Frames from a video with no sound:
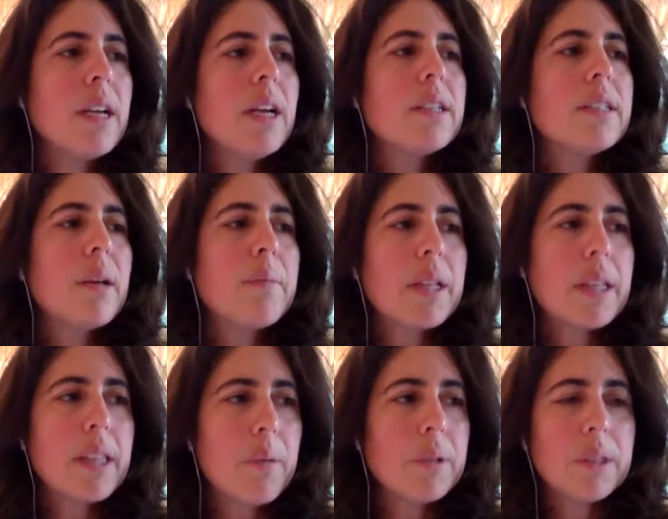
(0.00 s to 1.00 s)
something
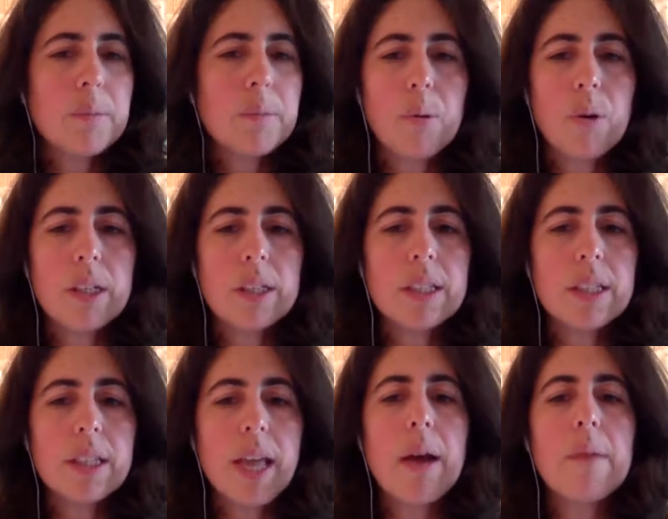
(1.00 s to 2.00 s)
that was important to
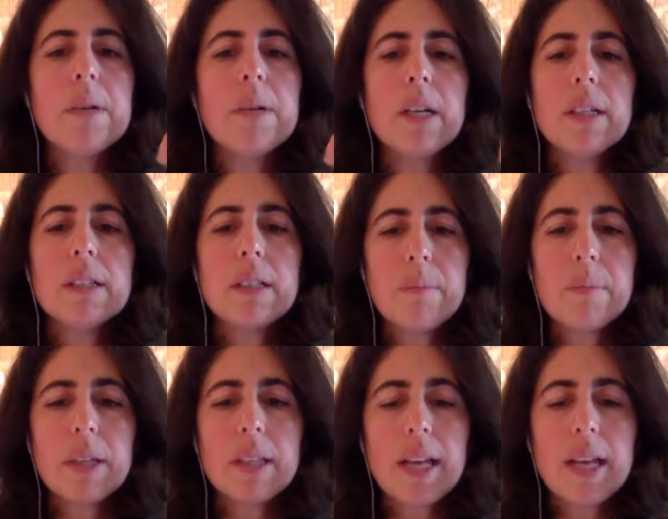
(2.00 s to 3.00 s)
them,
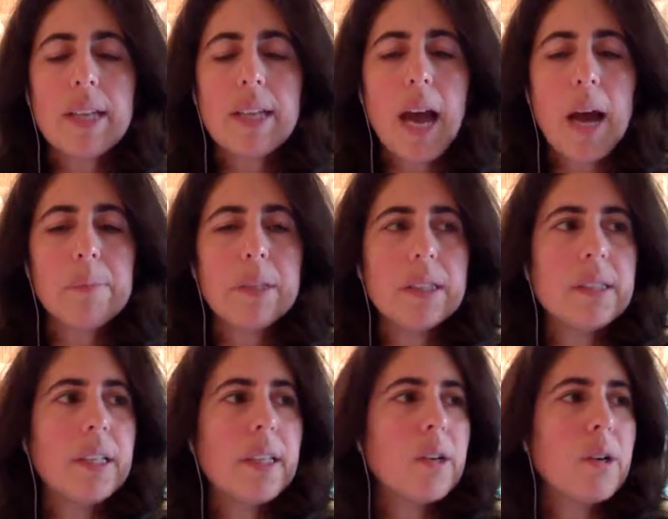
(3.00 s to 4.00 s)
something that tapped into
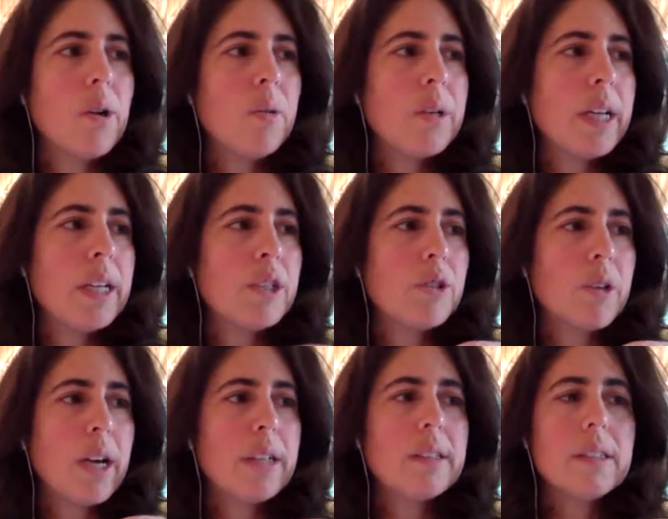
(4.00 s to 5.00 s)
their own
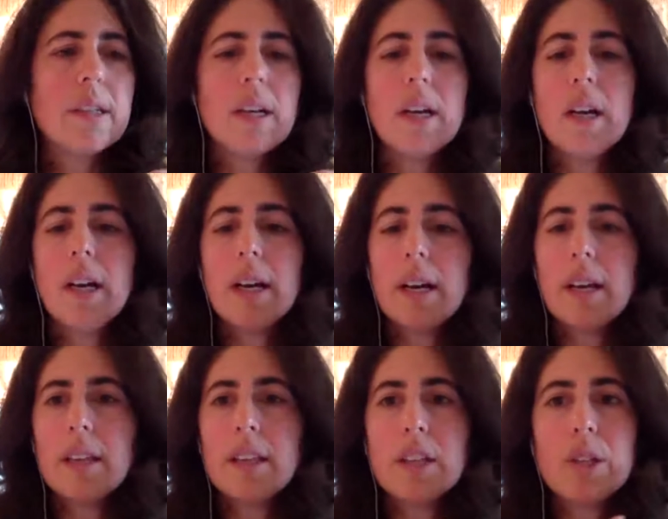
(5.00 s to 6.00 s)
interests.
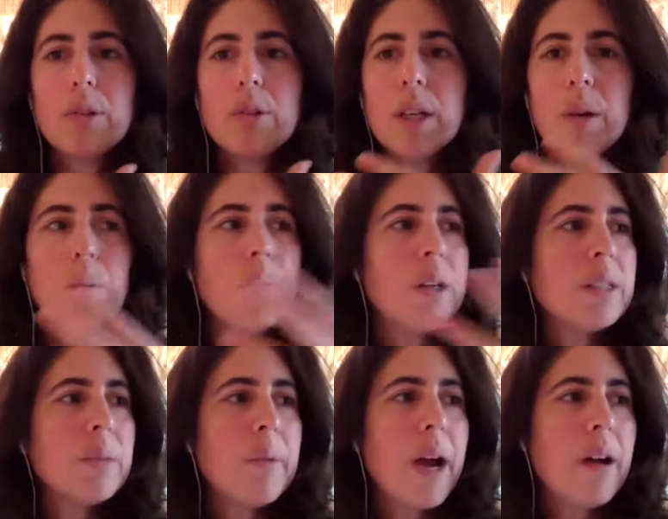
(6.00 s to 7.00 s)
The unit was
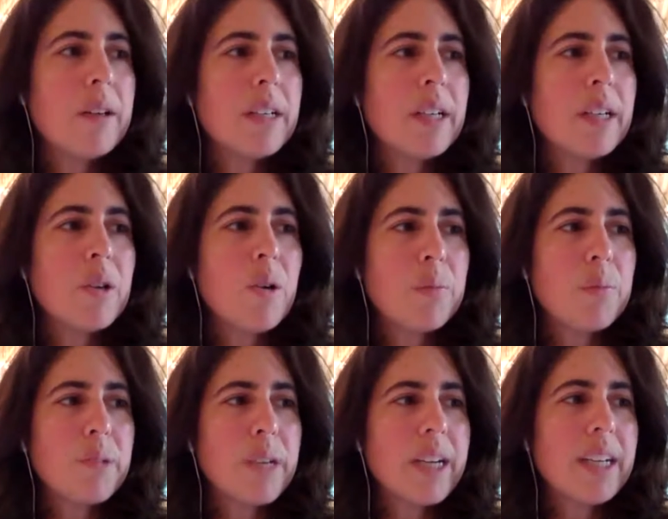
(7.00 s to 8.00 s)
about
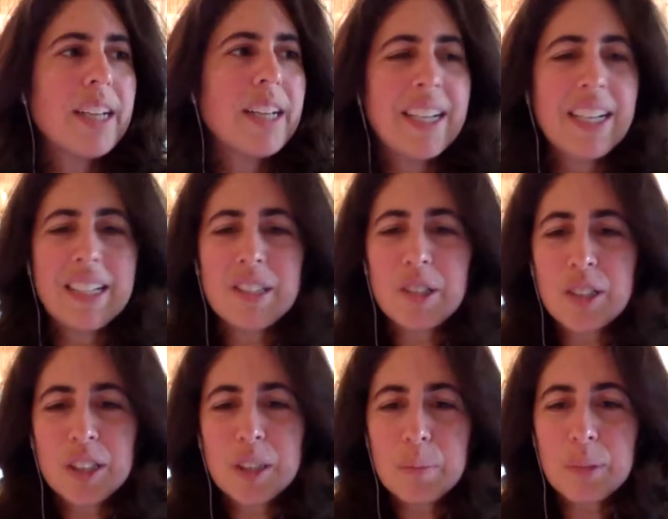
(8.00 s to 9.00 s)
incorporating
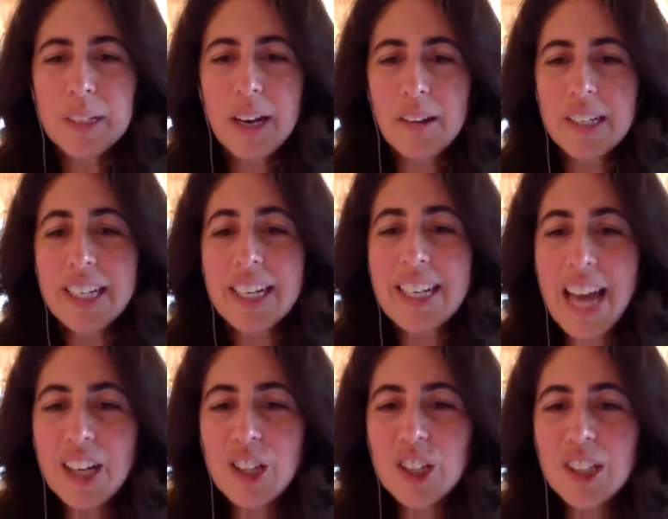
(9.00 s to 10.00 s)
interdisciplinary
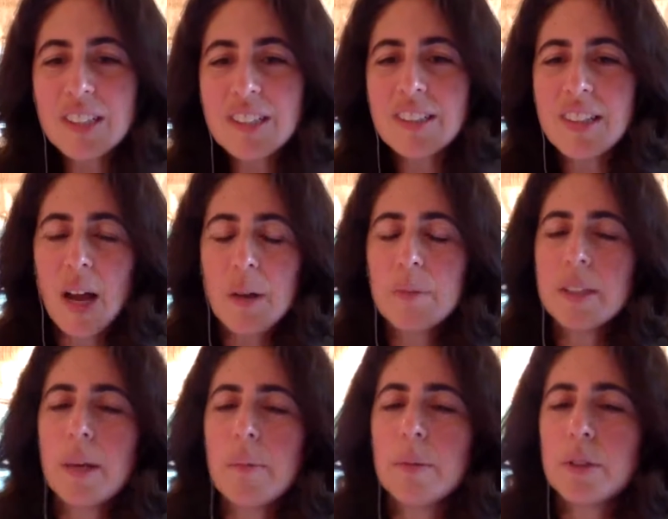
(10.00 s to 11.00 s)
connections. I was
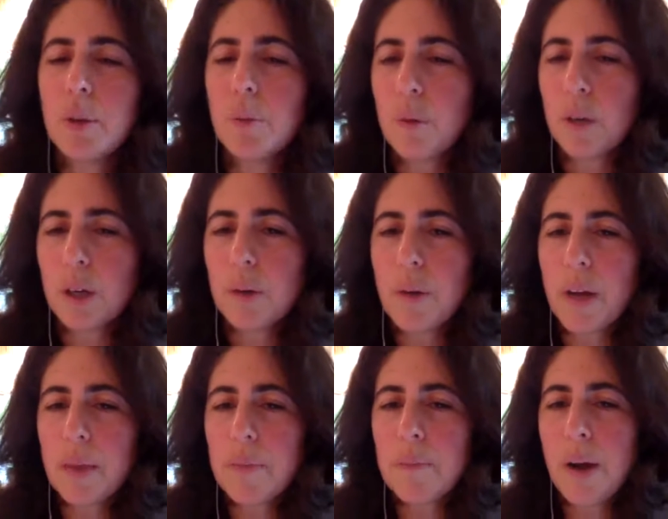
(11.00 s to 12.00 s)
able to work with
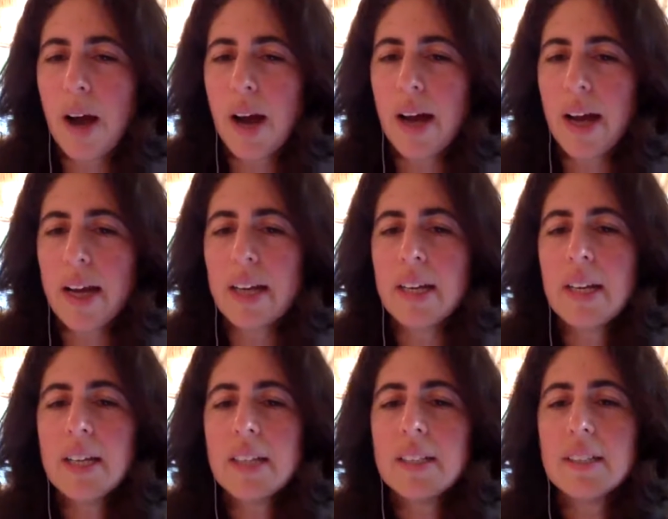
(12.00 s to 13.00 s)
my
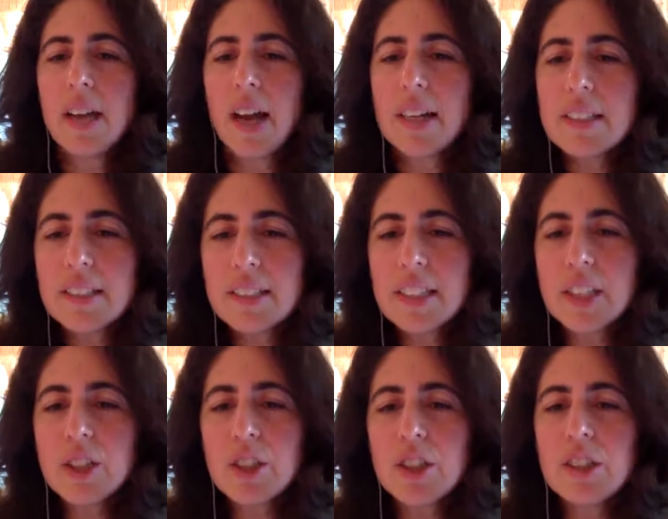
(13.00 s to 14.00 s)
science
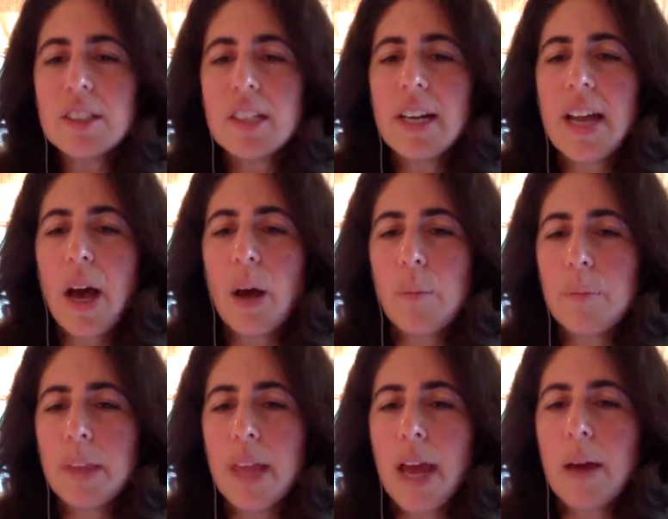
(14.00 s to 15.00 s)
teachers and help
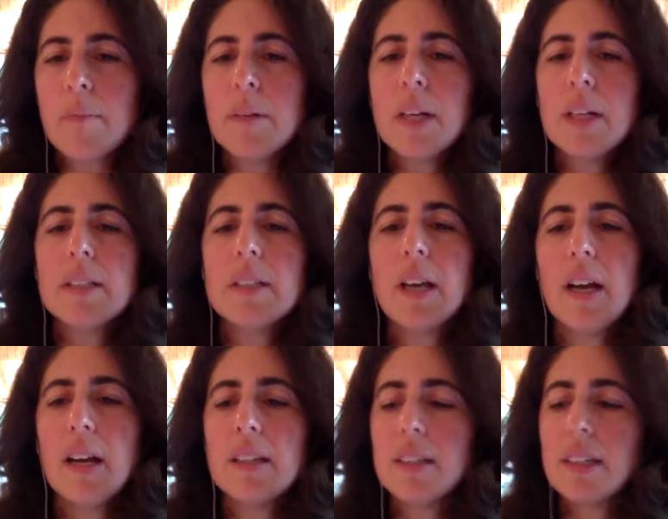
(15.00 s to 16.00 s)
them
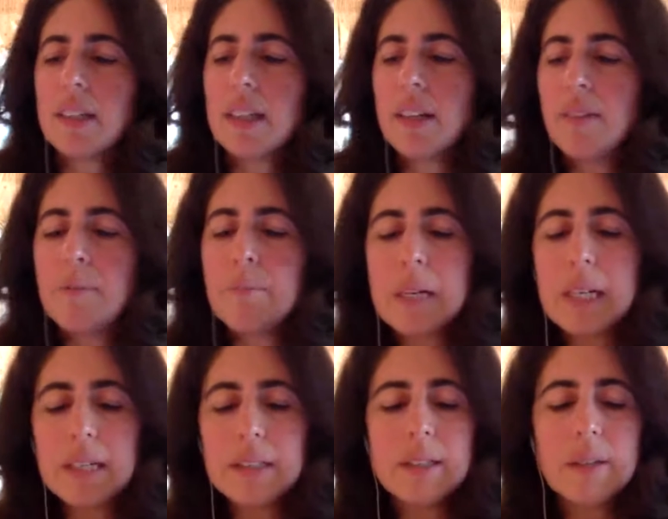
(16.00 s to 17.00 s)
to give
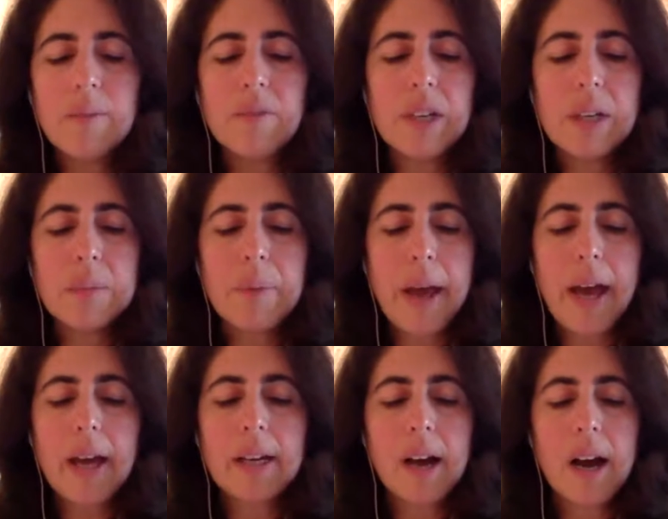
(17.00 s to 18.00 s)
me some
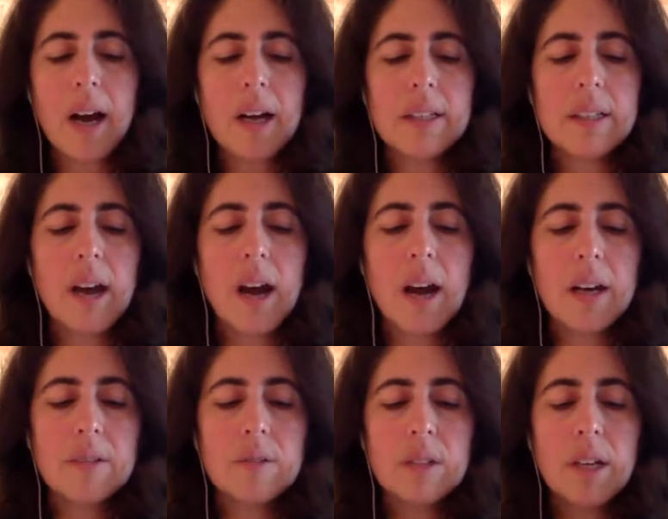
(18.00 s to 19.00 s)
feedback on
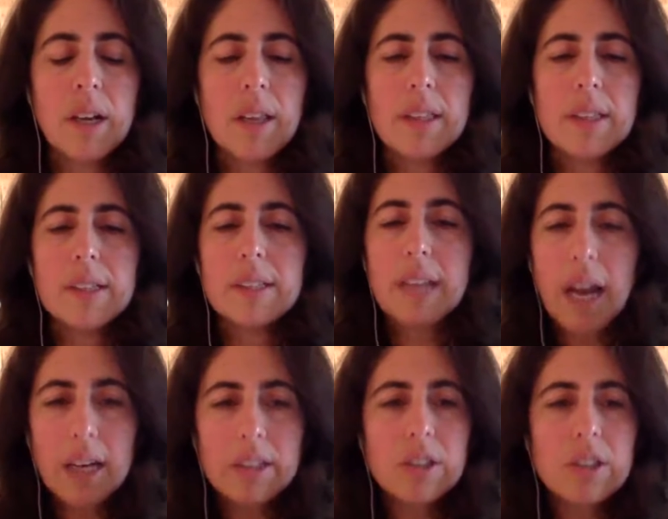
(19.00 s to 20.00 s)
the
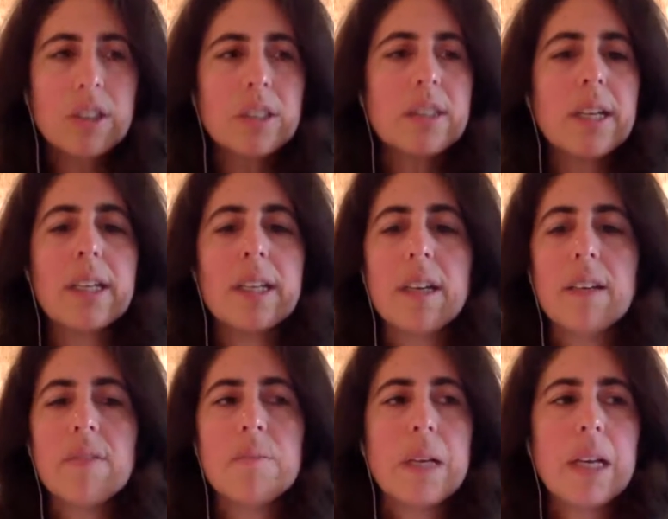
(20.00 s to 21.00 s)
standards, and
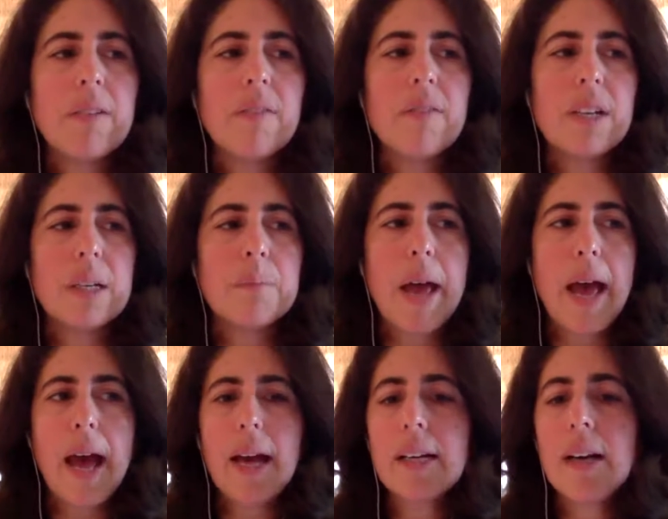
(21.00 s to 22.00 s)
give me
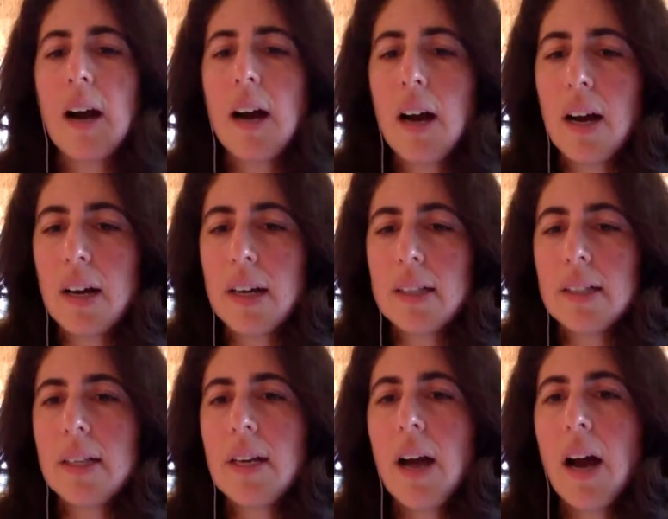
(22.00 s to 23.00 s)
feedback on
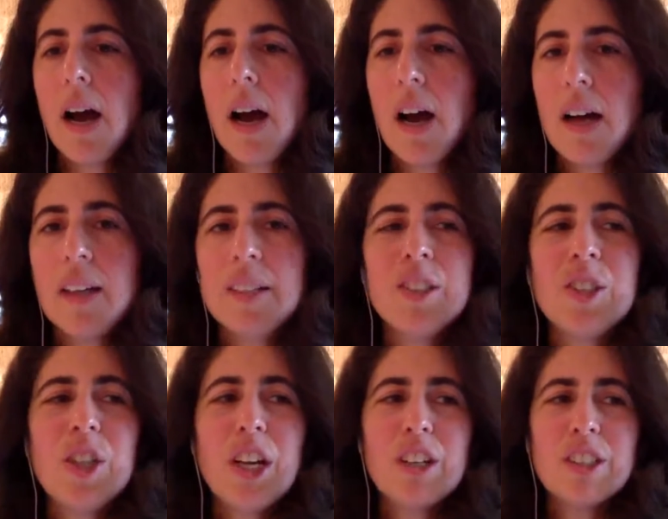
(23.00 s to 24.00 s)

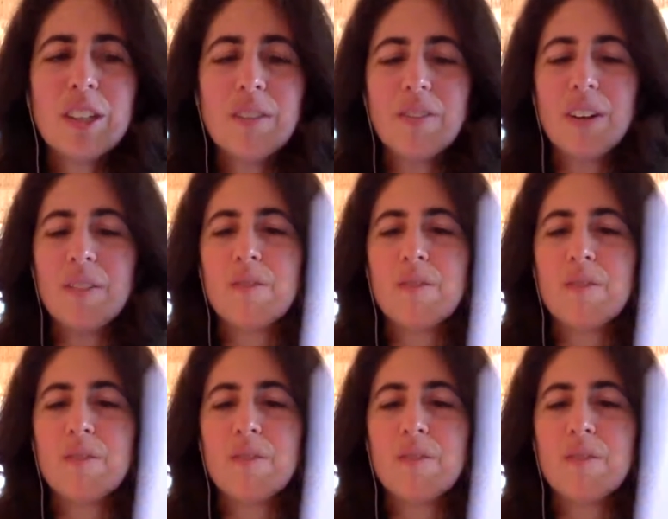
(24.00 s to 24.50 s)
share different